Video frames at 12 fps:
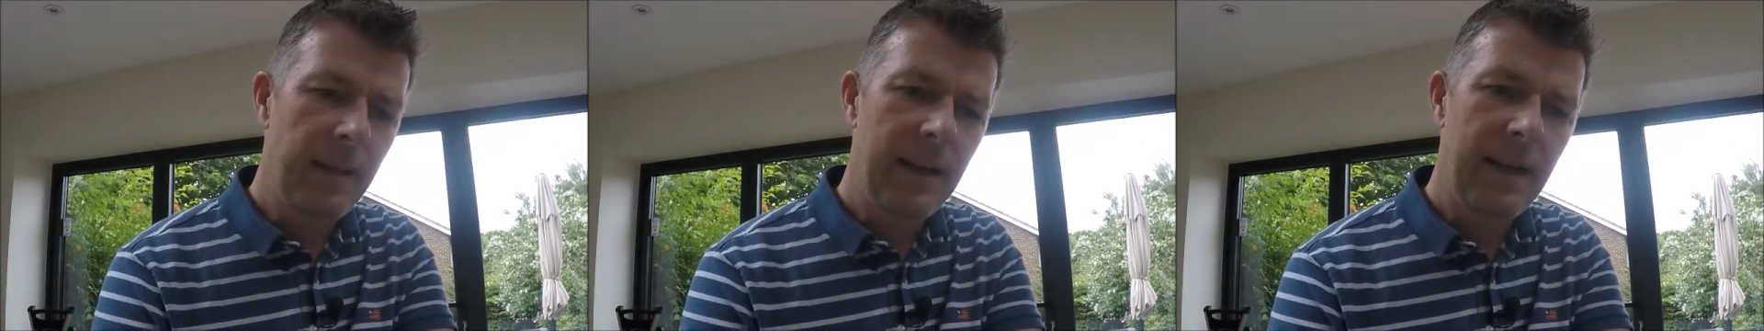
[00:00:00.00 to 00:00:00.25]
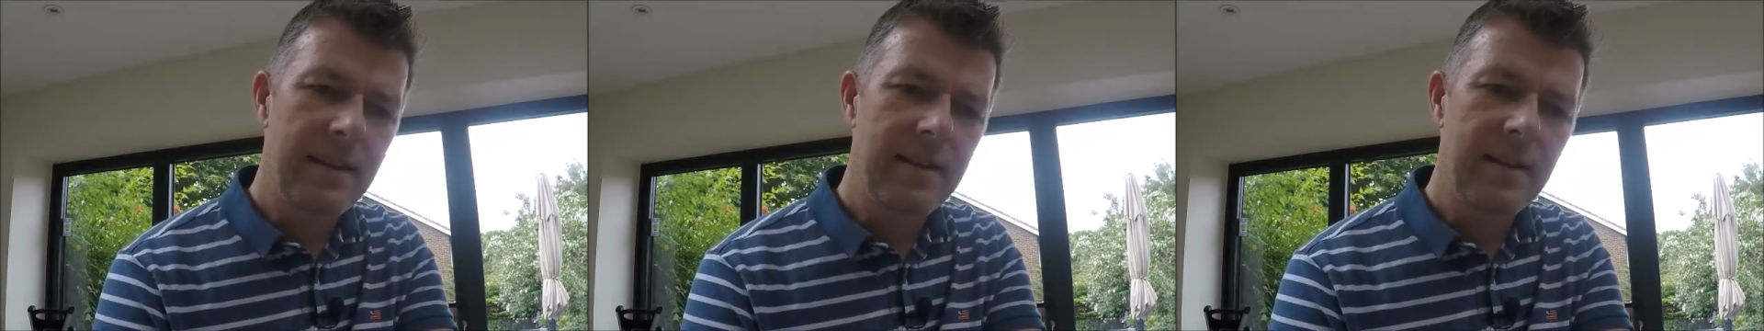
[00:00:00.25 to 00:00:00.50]

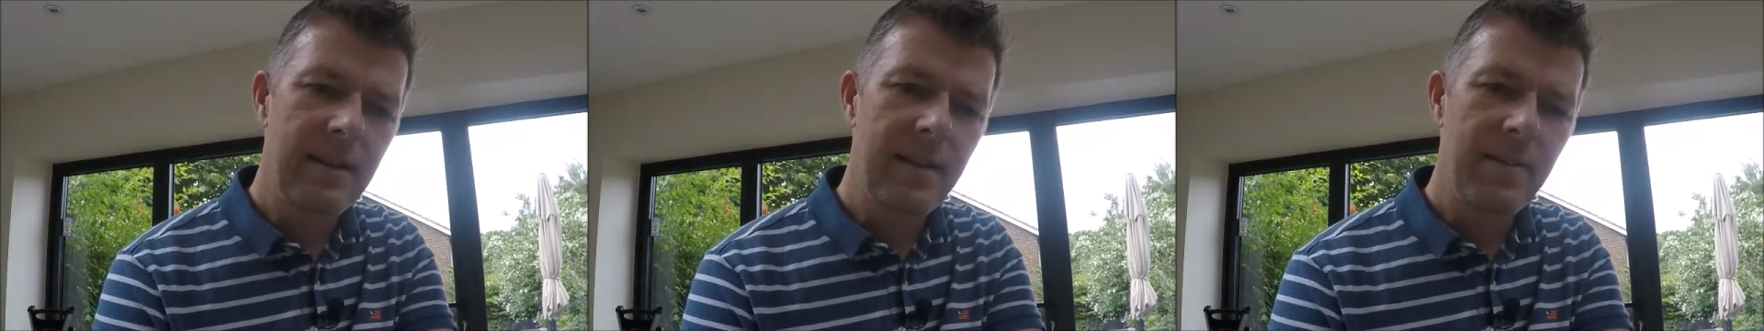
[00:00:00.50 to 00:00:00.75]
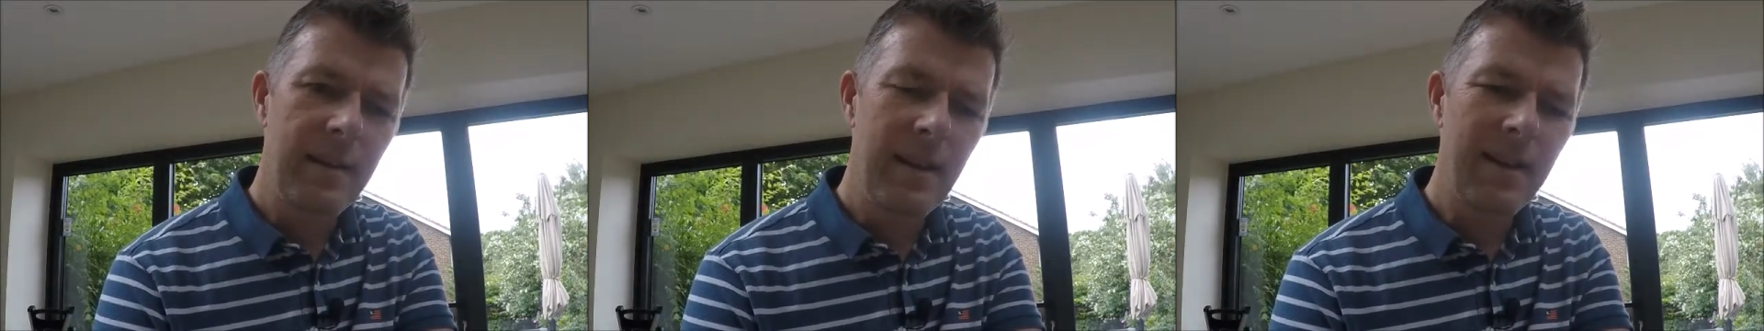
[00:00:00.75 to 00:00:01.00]
And
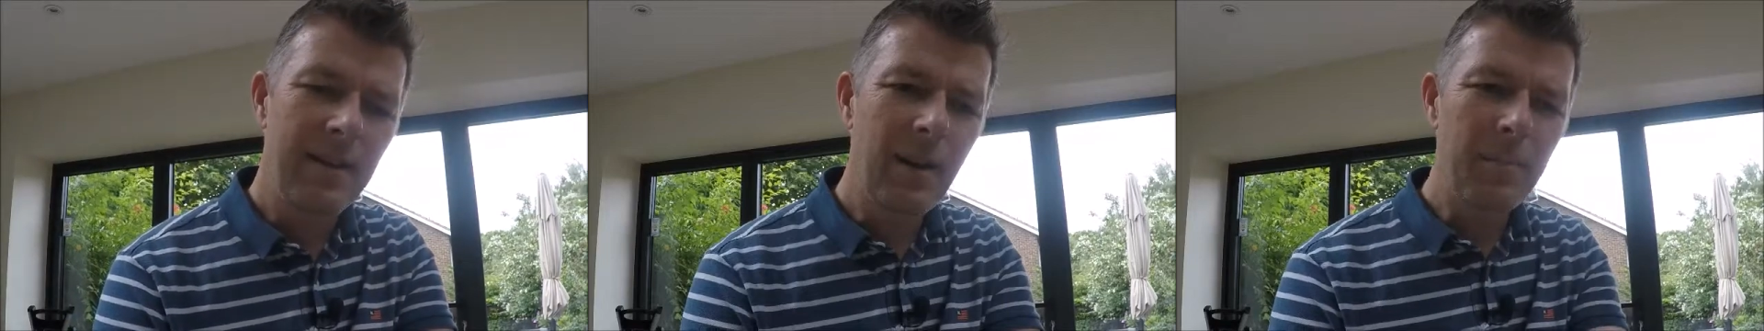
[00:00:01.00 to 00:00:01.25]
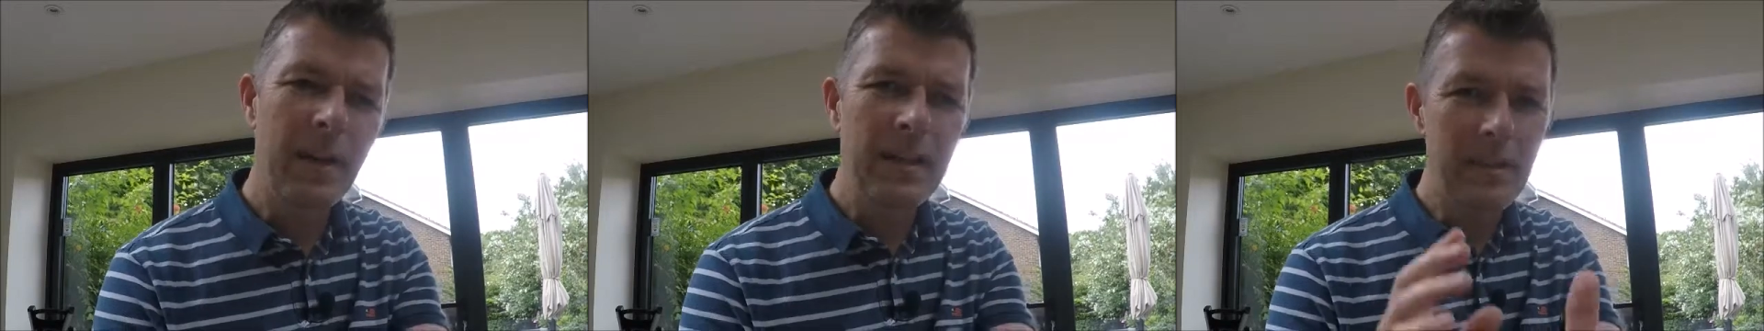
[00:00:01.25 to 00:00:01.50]

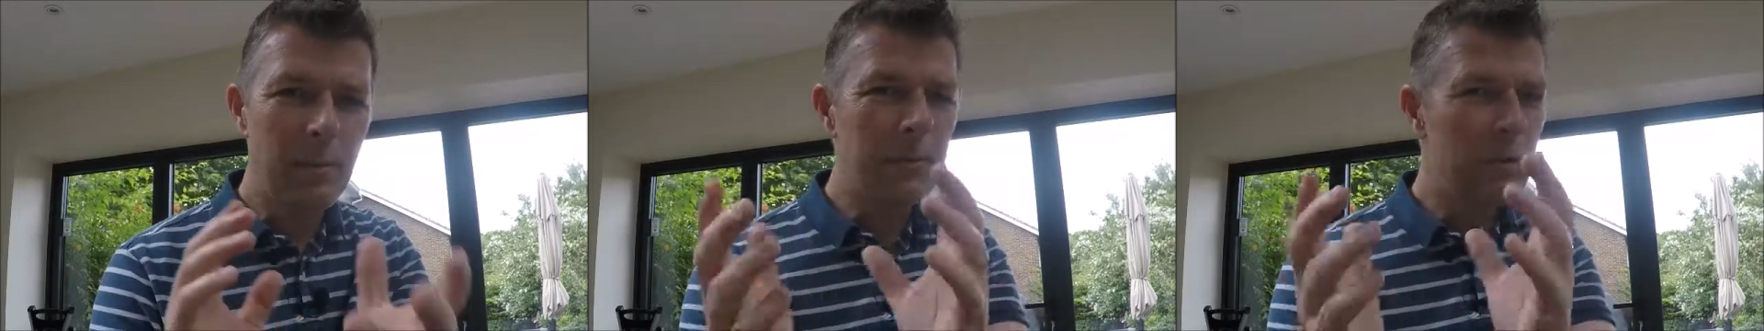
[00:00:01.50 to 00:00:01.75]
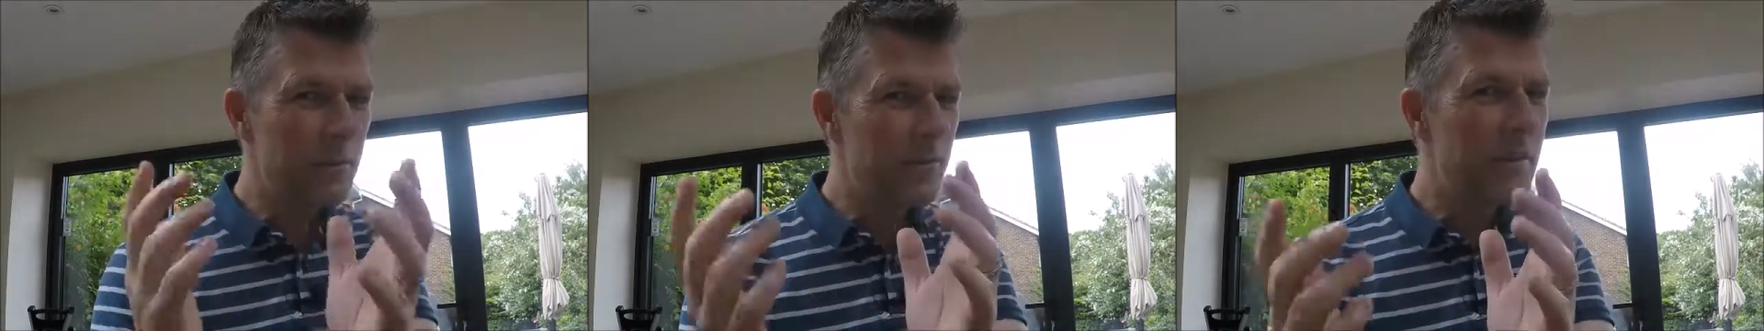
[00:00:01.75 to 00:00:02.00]
I picked up
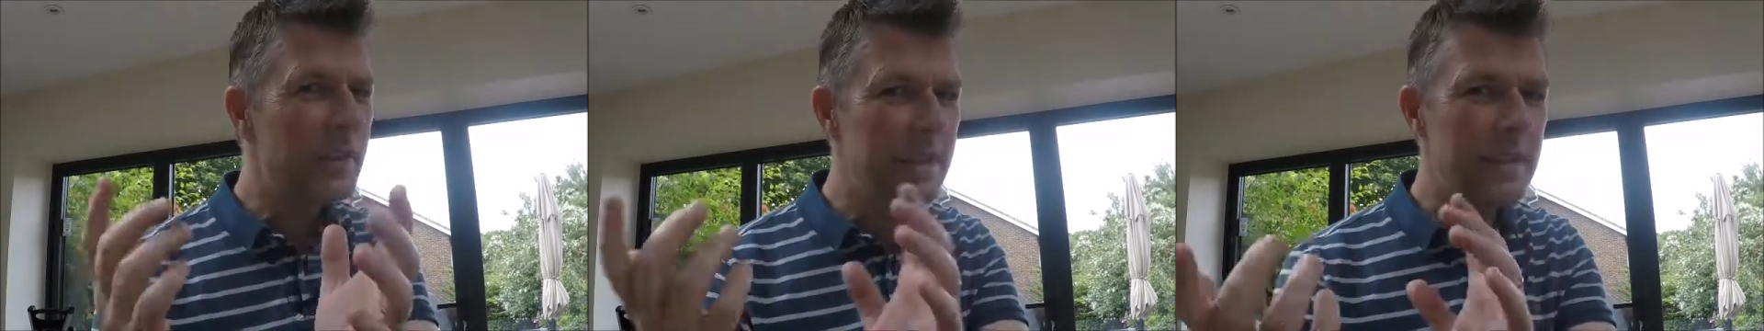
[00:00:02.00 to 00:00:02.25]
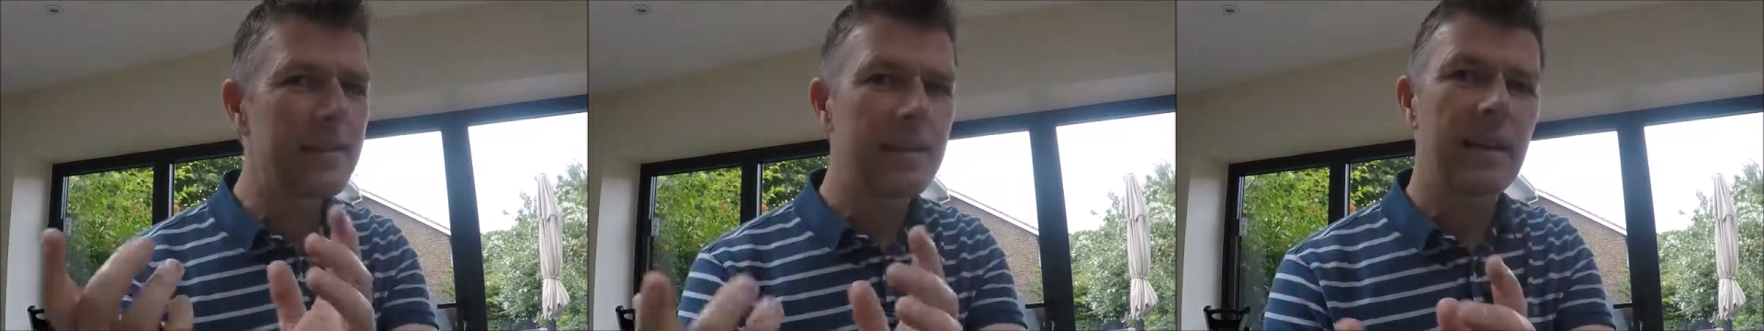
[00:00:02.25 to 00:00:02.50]
sort of the link